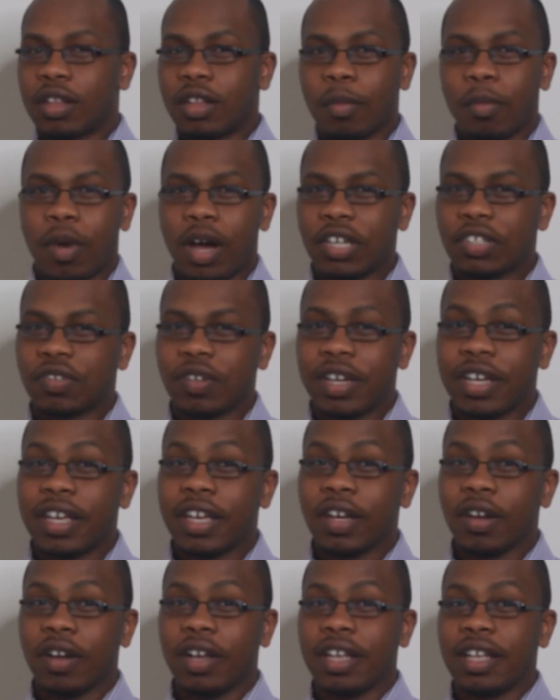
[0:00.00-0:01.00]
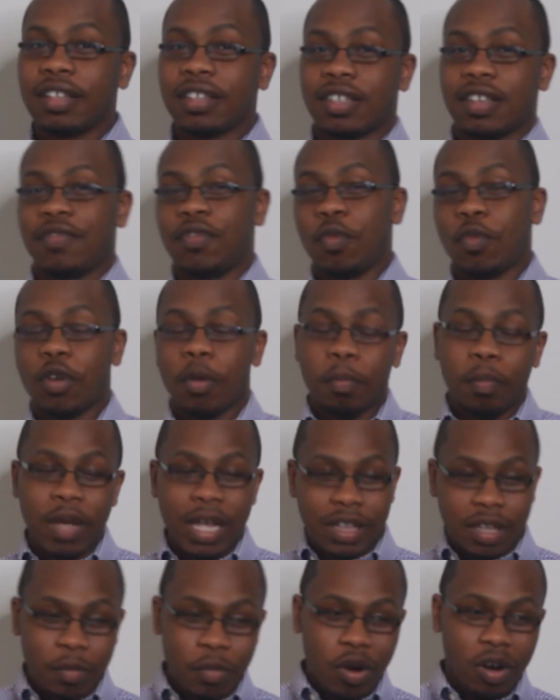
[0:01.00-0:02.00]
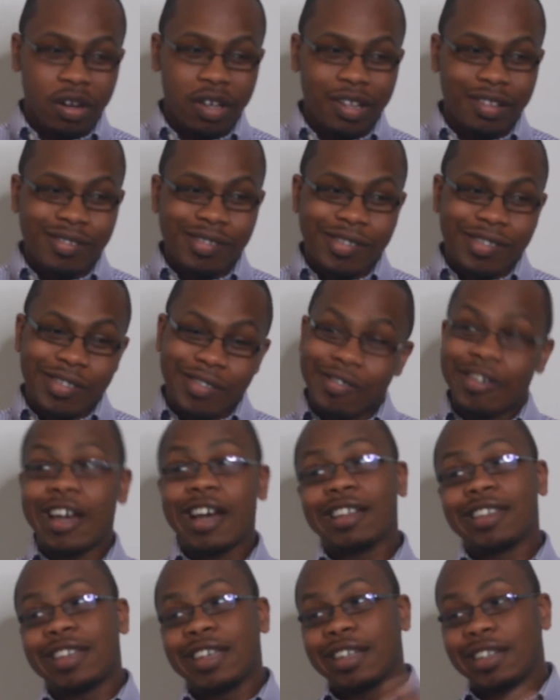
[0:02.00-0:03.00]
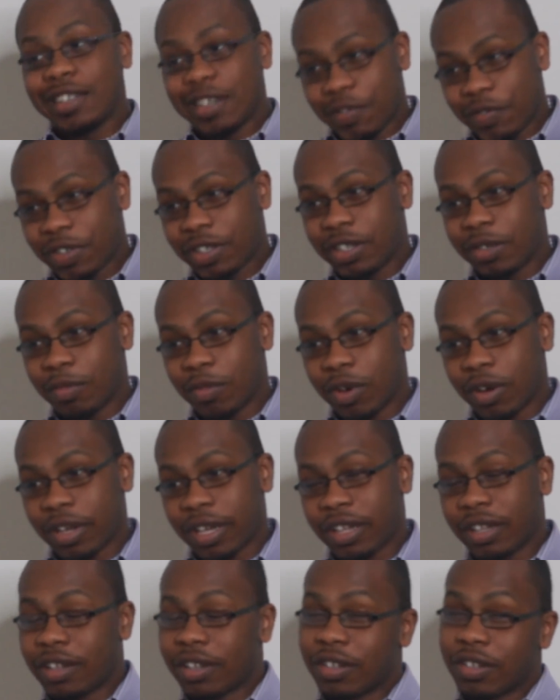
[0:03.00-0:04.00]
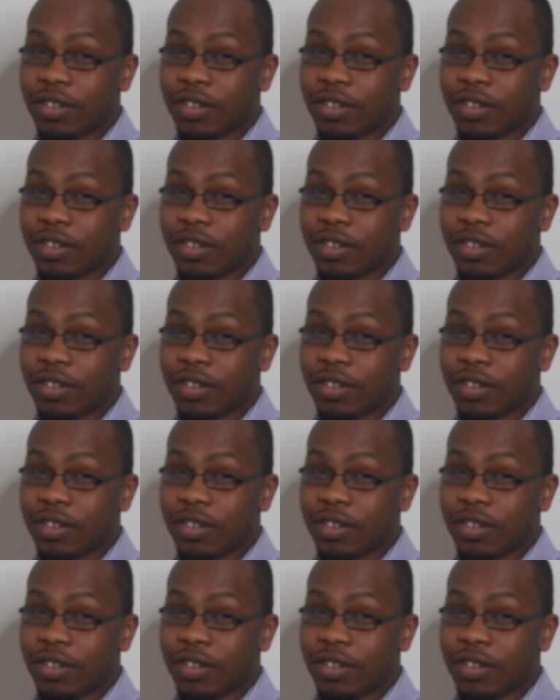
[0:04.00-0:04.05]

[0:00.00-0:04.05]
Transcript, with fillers: The mantra here is if you want to beat the market, you got to think differently than the market.